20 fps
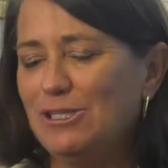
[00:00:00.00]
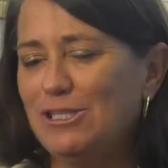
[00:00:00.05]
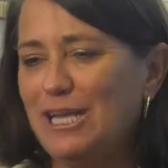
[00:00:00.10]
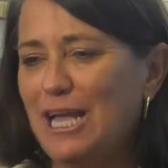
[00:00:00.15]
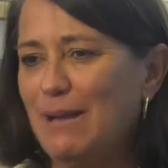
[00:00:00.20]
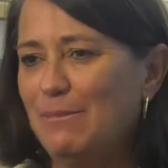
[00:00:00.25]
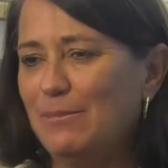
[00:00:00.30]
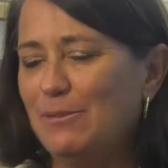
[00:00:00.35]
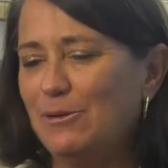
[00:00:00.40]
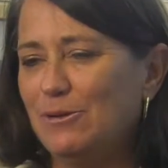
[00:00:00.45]

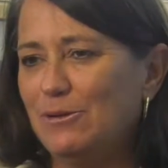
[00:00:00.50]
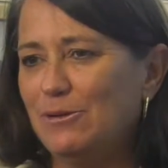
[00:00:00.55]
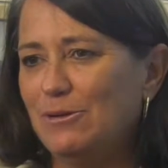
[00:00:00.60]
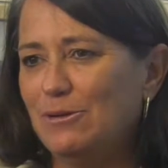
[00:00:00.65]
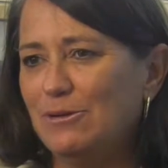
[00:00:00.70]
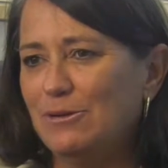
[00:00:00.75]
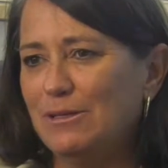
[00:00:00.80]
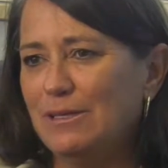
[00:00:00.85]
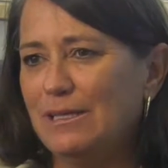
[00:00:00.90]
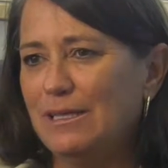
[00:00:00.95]

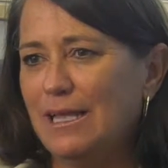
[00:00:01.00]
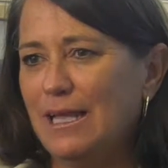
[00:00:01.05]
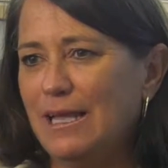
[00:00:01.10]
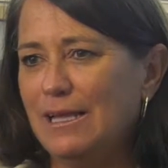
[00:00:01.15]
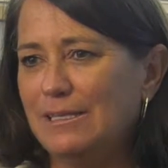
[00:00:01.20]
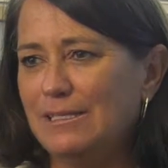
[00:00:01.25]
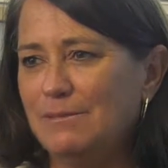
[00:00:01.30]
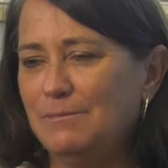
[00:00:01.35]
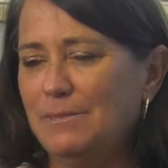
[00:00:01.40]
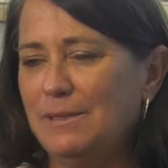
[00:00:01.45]
Chapel
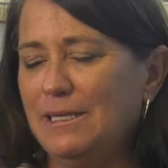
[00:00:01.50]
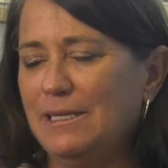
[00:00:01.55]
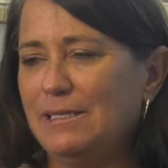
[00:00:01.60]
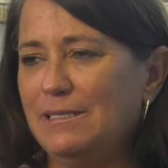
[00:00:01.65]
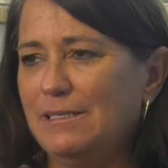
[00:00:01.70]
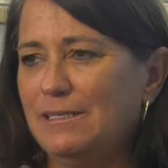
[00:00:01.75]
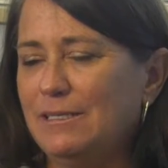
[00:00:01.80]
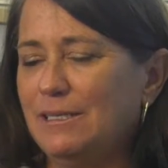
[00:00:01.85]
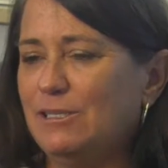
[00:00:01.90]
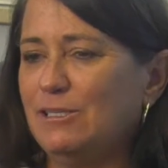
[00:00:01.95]
has
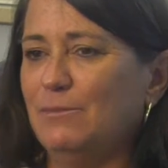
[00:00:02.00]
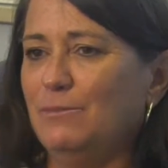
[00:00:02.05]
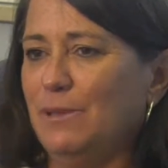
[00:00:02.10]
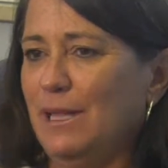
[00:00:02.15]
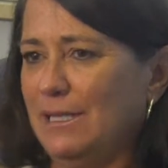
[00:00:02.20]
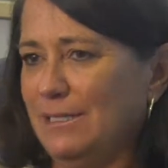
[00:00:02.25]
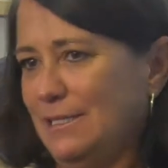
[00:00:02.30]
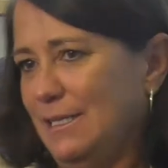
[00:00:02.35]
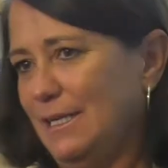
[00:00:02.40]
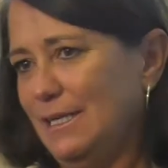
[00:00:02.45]
been such a
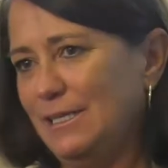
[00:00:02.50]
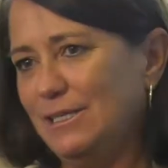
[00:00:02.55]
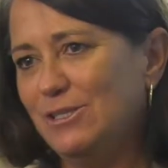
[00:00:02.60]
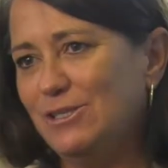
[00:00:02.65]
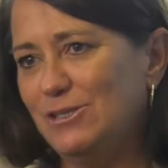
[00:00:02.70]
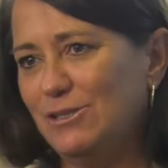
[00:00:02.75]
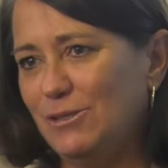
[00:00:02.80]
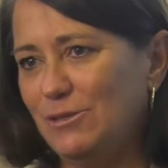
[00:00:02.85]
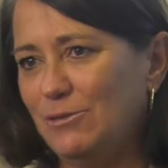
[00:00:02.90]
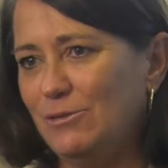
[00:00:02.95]
blessing
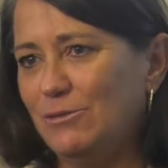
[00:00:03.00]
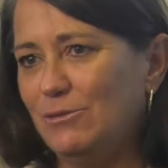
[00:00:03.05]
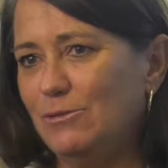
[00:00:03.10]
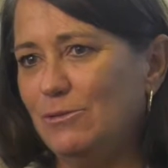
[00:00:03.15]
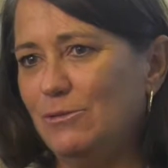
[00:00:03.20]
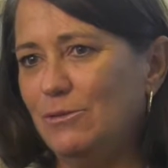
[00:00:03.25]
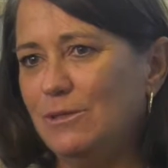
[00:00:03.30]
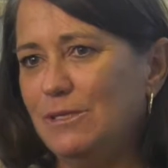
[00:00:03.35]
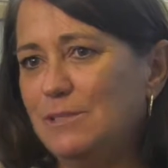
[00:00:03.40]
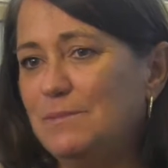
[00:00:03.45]

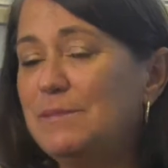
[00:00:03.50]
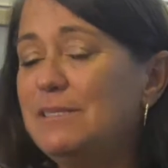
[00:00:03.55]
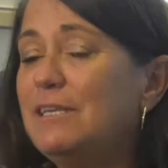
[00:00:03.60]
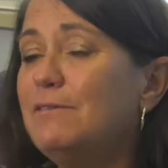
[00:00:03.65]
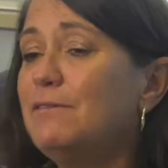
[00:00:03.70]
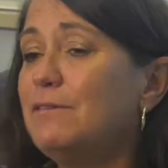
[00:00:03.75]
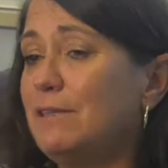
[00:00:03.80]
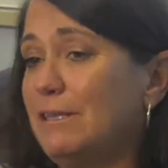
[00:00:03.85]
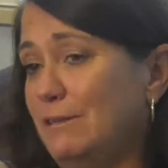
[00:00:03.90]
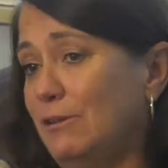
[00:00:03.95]
to
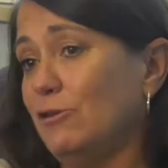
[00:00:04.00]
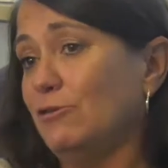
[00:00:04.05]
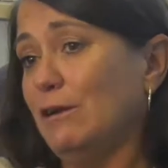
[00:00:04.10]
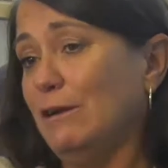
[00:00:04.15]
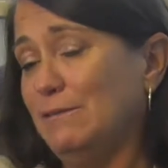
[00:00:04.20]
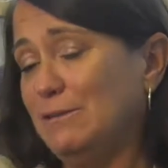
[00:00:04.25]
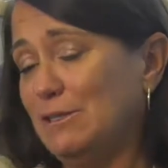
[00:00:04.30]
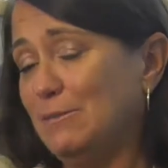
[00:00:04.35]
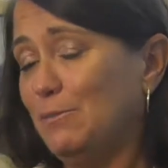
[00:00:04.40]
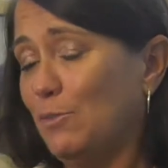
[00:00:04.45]
specifically the
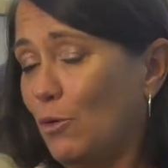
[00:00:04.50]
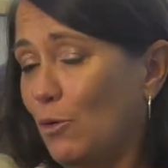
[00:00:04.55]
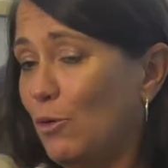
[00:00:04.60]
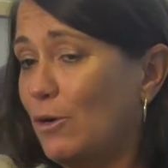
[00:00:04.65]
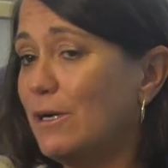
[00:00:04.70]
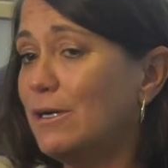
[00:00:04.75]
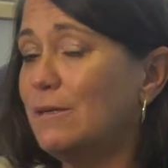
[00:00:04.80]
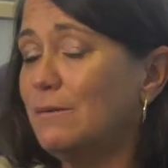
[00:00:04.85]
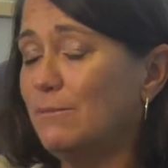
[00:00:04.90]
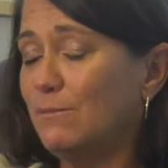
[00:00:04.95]
grief
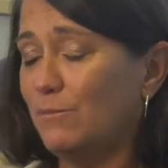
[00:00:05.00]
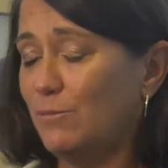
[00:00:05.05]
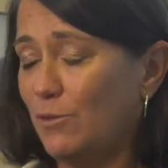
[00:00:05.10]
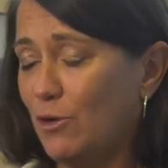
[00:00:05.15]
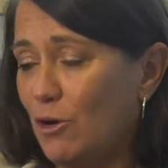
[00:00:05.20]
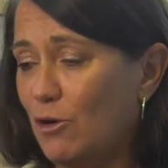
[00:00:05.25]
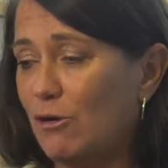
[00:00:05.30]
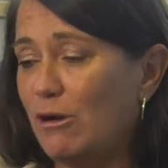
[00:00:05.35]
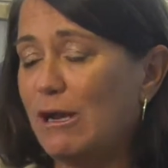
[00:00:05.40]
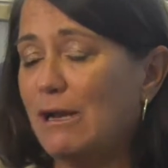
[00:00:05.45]
support
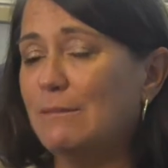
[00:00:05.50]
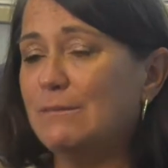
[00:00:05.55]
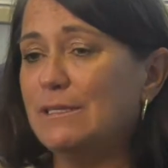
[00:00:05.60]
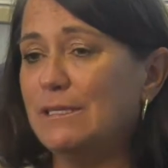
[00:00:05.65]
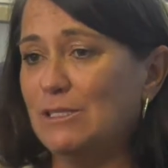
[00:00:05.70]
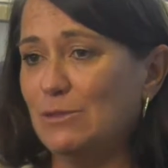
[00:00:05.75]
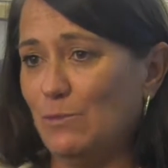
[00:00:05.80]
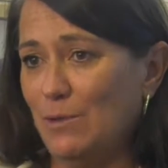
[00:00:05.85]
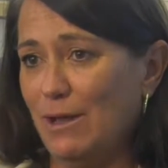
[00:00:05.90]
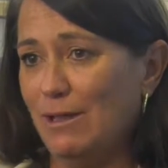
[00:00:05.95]
programs
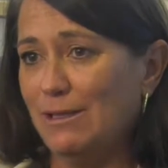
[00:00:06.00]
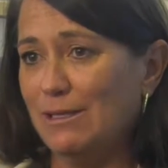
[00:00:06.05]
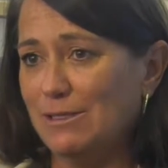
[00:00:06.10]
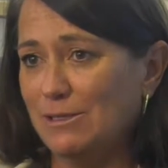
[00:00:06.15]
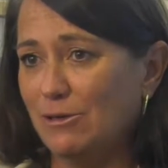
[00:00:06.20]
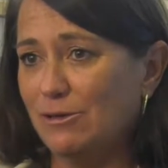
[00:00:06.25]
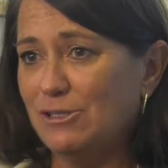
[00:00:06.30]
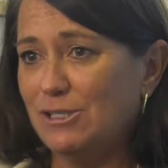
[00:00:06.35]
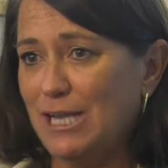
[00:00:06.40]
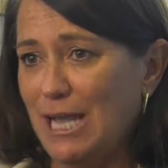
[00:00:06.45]
as well
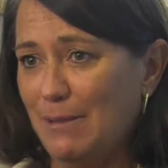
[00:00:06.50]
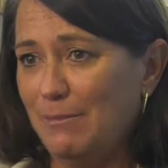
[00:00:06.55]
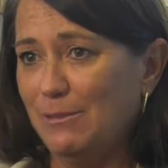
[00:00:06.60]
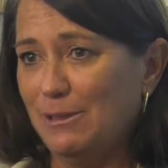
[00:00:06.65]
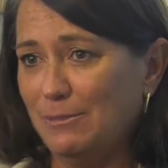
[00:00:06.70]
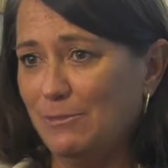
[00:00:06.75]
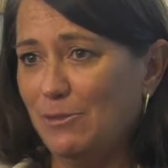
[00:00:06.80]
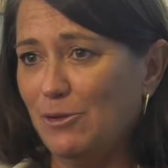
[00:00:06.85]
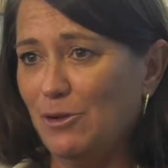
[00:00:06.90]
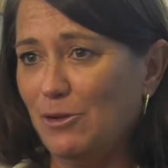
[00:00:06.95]
as our
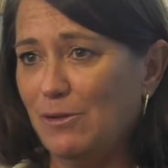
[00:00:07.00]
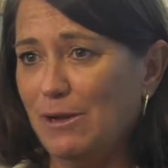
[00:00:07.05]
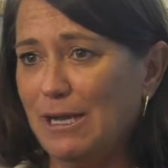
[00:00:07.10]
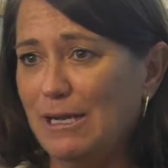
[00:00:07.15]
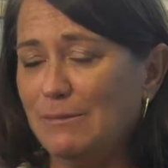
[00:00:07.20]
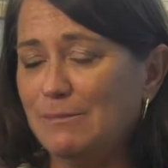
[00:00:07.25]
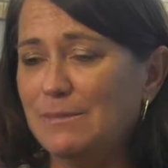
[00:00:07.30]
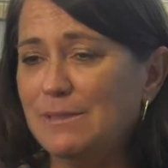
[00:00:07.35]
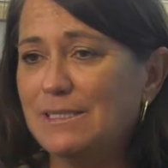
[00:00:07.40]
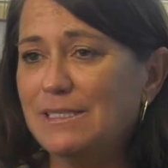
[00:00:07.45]
chaplain
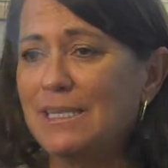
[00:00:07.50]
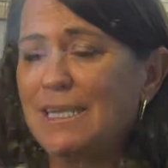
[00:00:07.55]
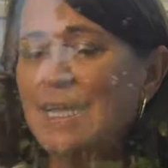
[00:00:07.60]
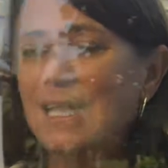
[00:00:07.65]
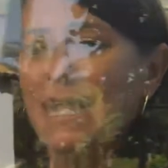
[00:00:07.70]
programs.